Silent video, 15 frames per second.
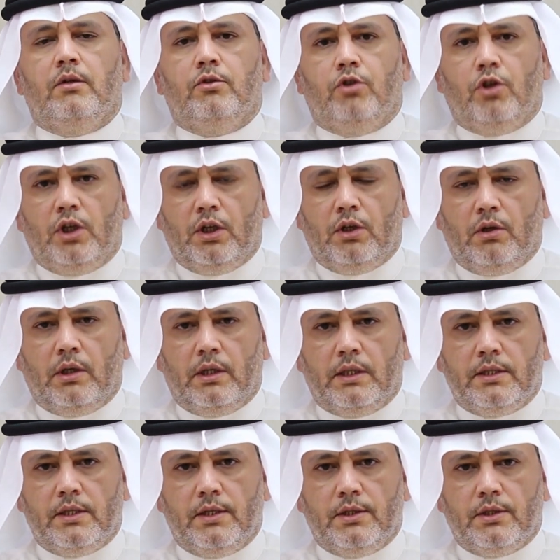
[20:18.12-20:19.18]
tonic-clonic
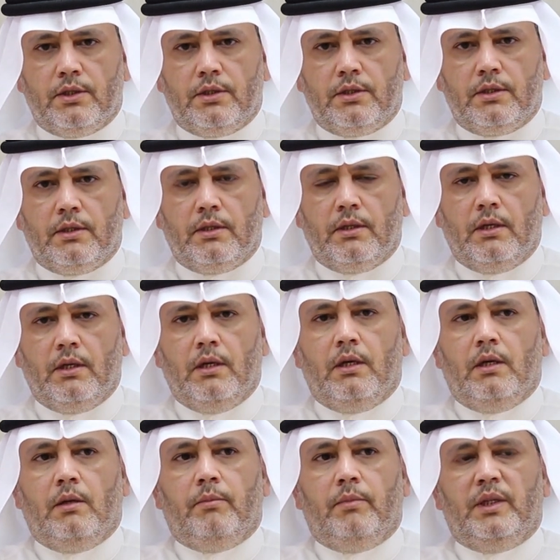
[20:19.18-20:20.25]
seizures,
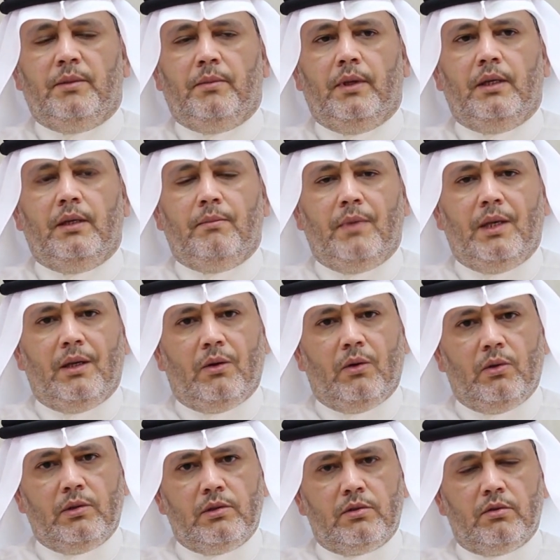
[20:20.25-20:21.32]
but he may
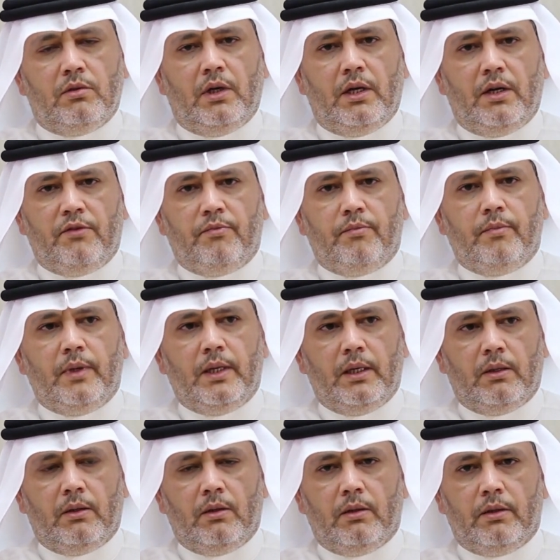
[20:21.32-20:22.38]
also have
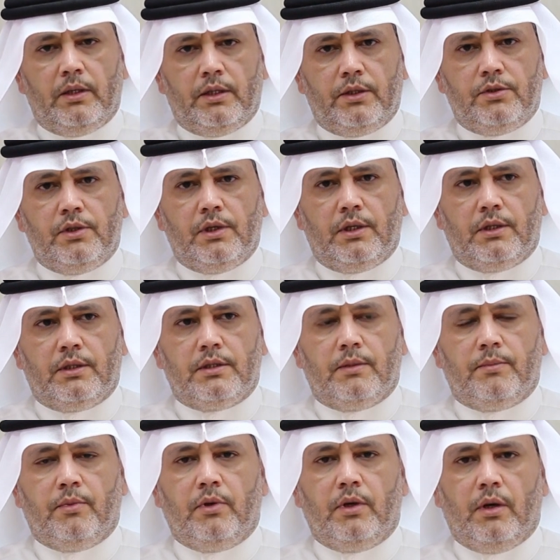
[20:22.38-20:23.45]
myoclonic jerks
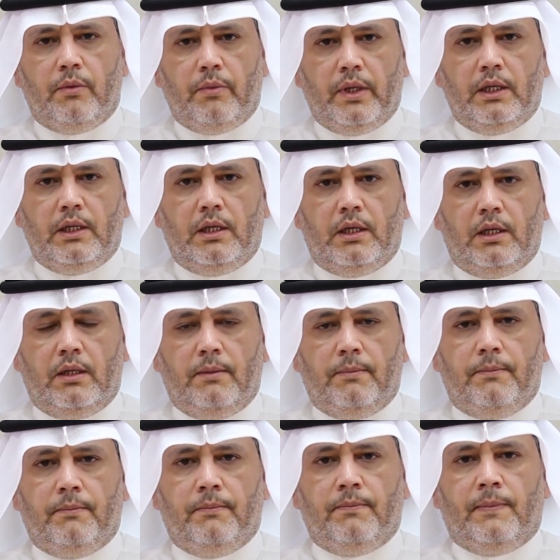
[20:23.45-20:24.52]
upon awakening.
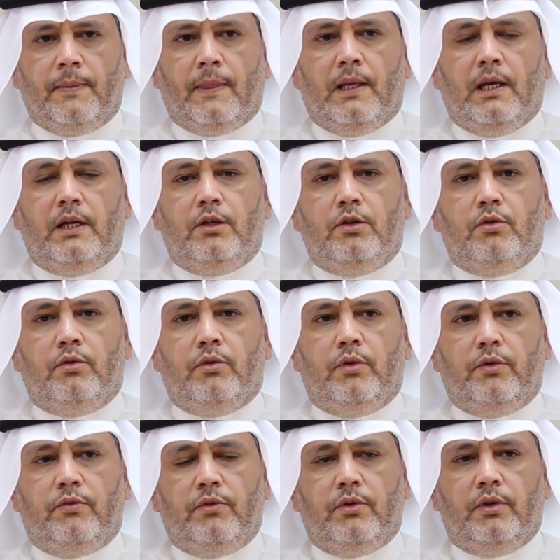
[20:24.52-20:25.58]
And
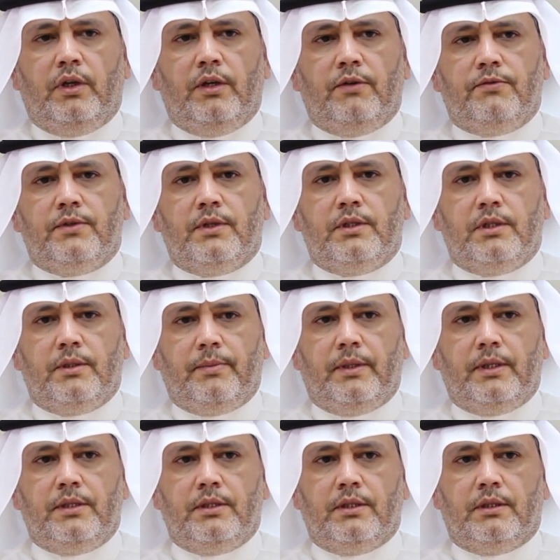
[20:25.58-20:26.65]
if you give such a
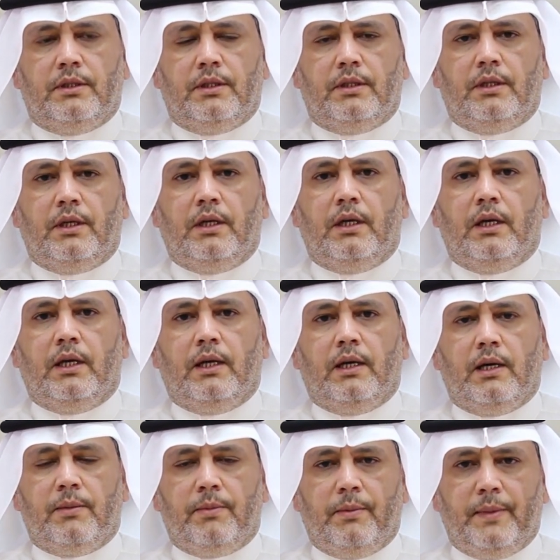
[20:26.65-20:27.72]
patient a drug like
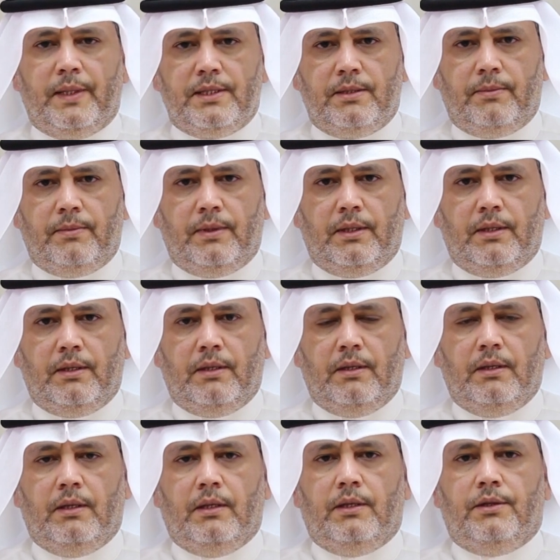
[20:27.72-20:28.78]
carbamazepine,
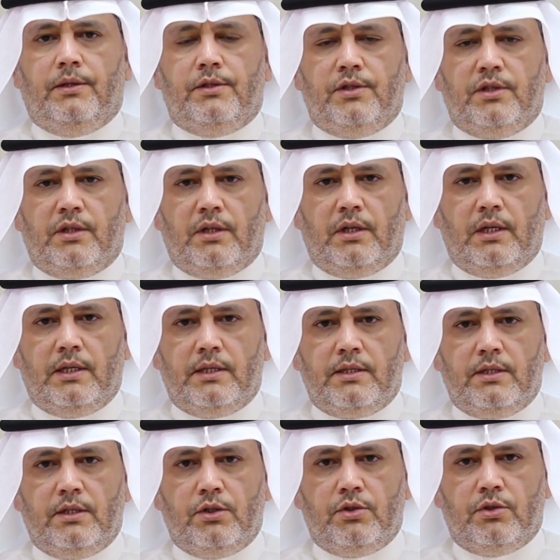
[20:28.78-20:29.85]
the generalized
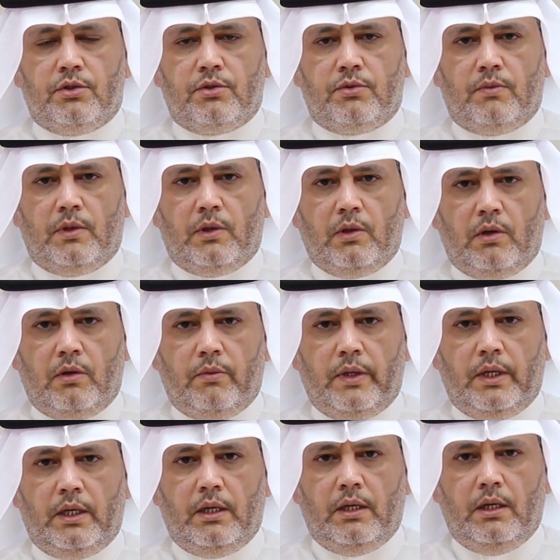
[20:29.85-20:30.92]
seizures will go
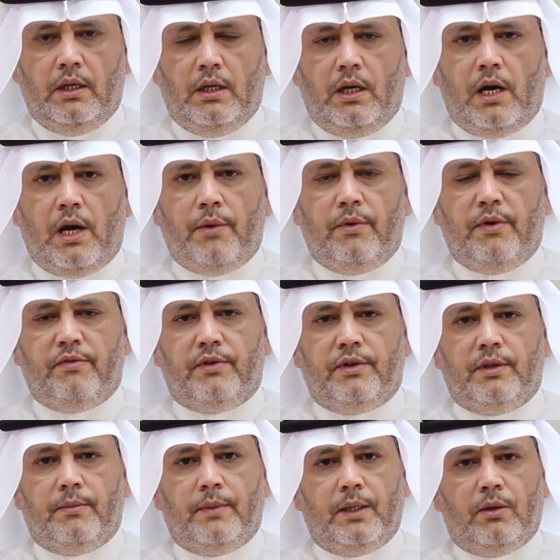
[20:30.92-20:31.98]
away, however,
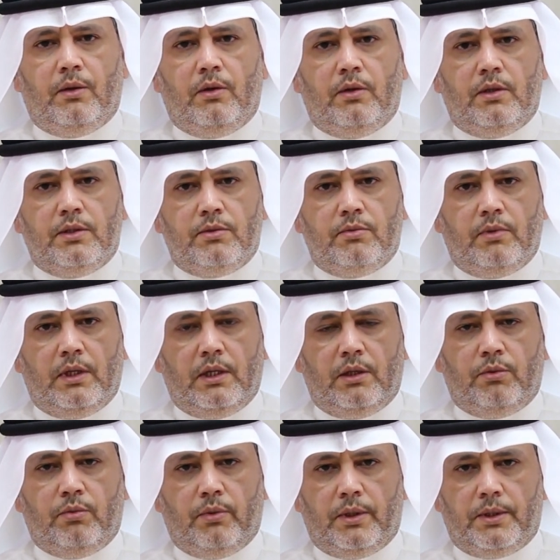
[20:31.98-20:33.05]
the myoclonus will
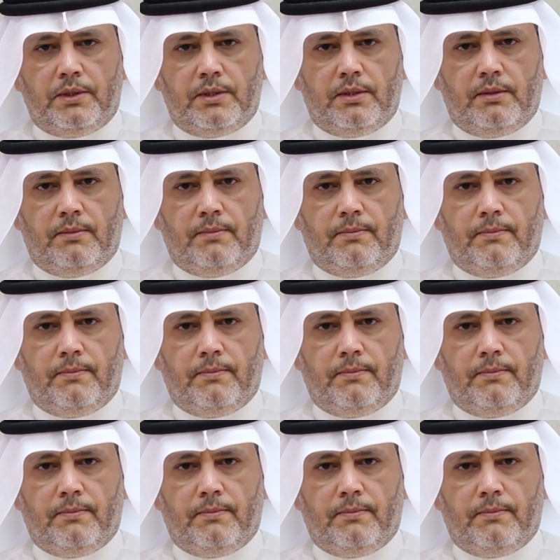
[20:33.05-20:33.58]
get worse.